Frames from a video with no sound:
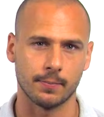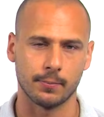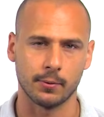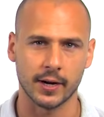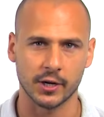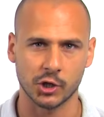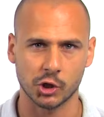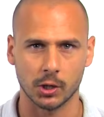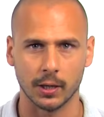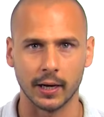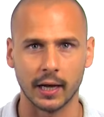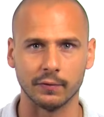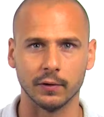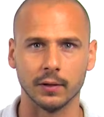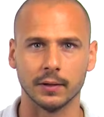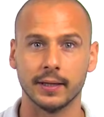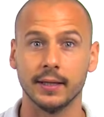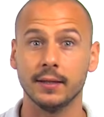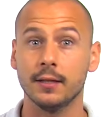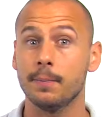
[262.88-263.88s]
the pressure
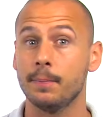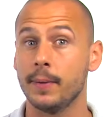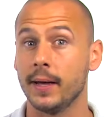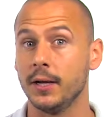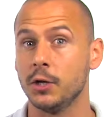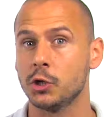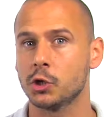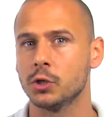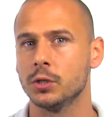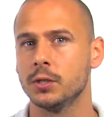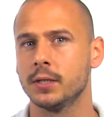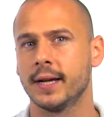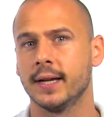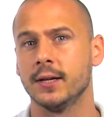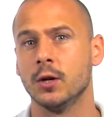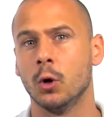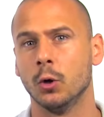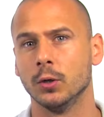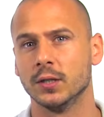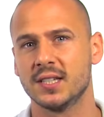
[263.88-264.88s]
level that the patient
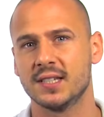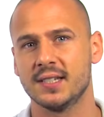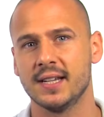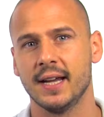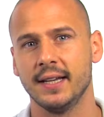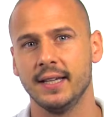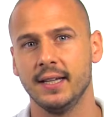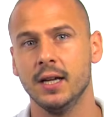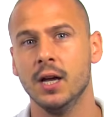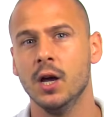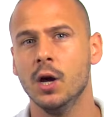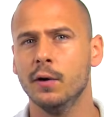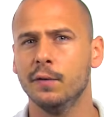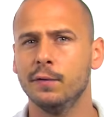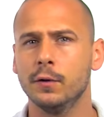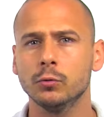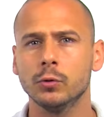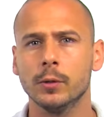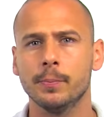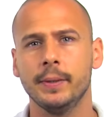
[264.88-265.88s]
can hold steady
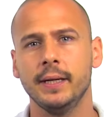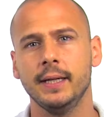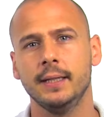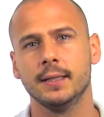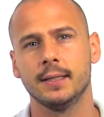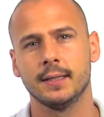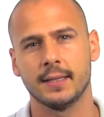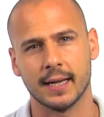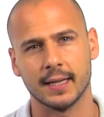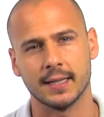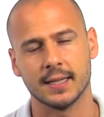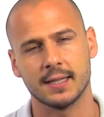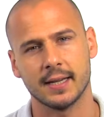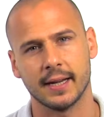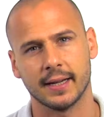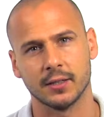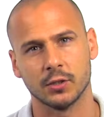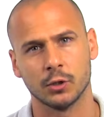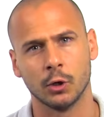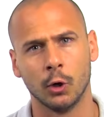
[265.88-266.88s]
for repeated ten
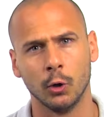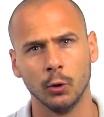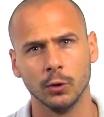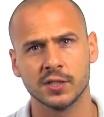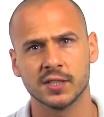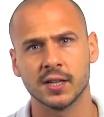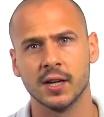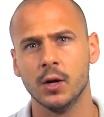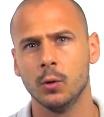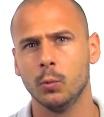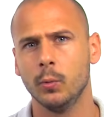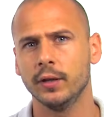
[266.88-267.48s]
second holds